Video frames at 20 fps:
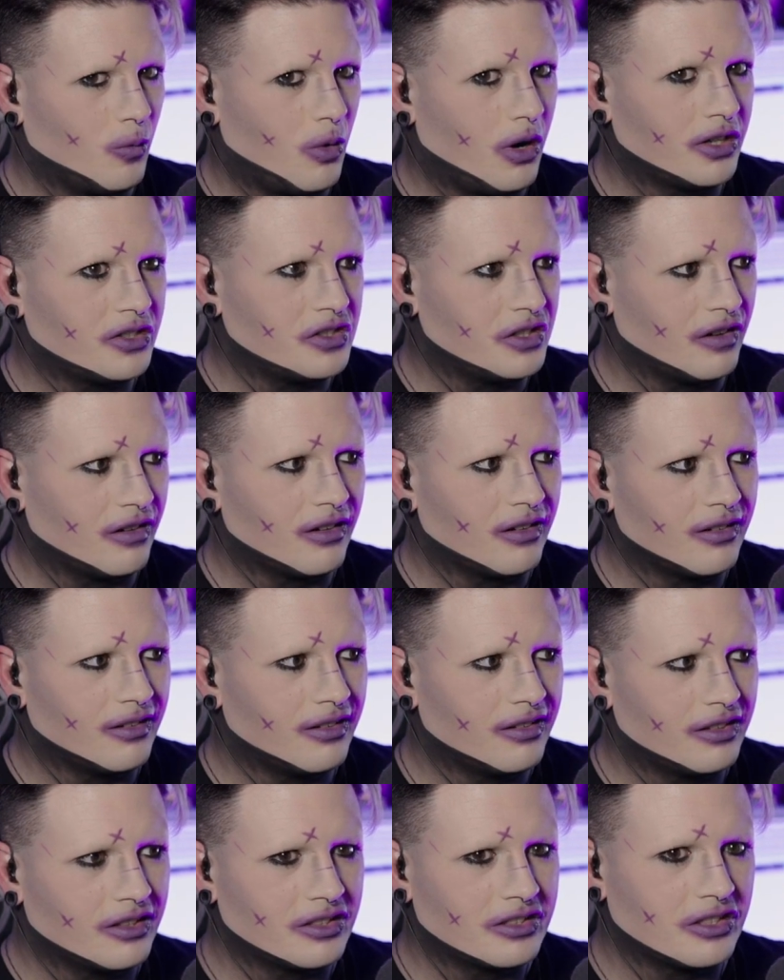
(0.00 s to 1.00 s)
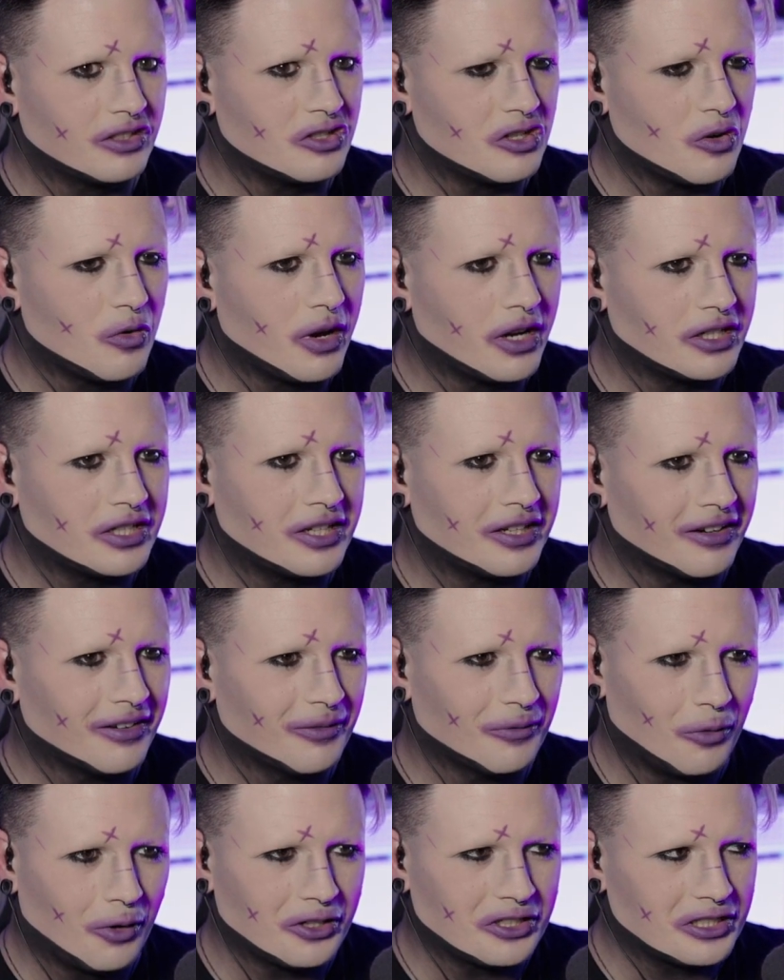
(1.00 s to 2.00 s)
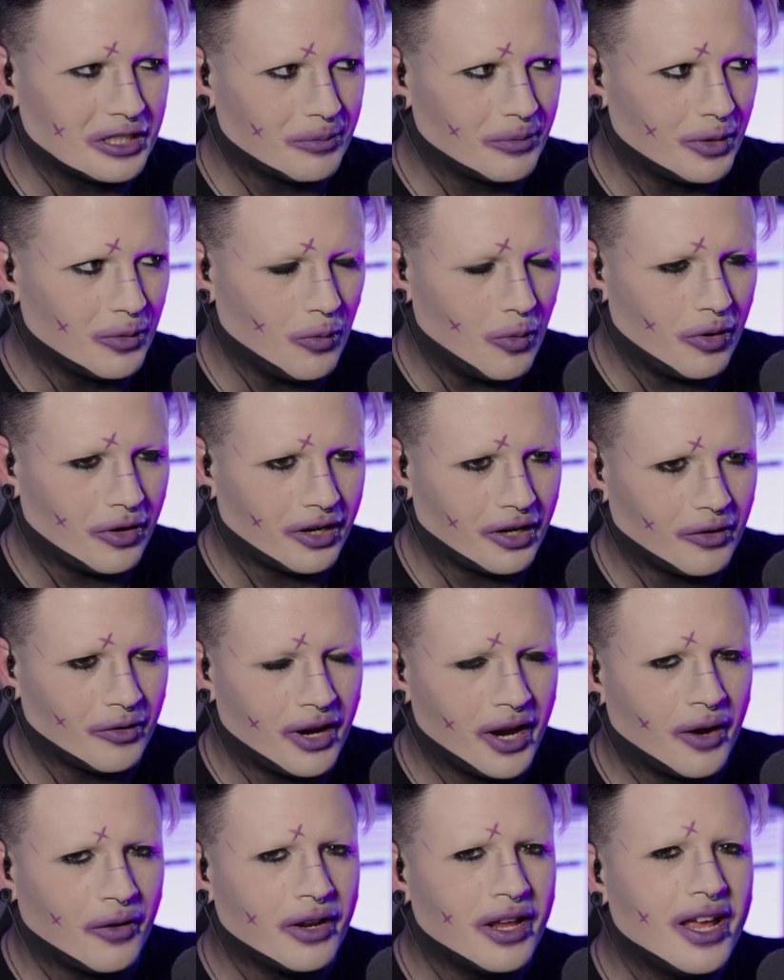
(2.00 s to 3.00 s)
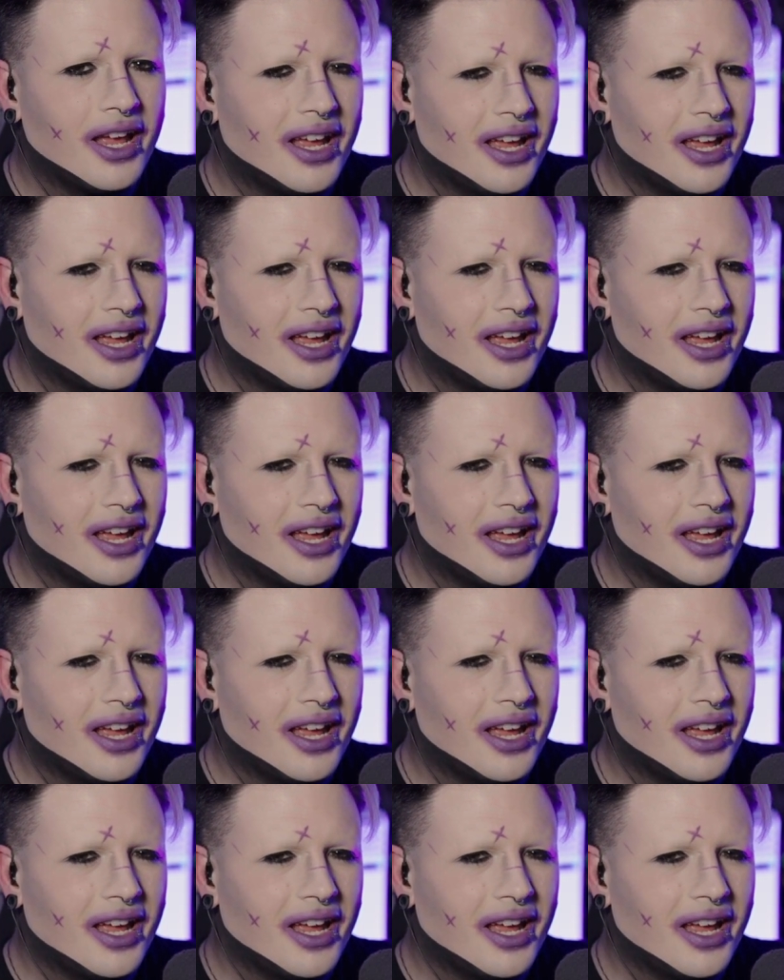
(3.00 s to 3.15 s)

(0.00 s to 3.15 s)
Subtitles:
watching the situation, watching me walk around.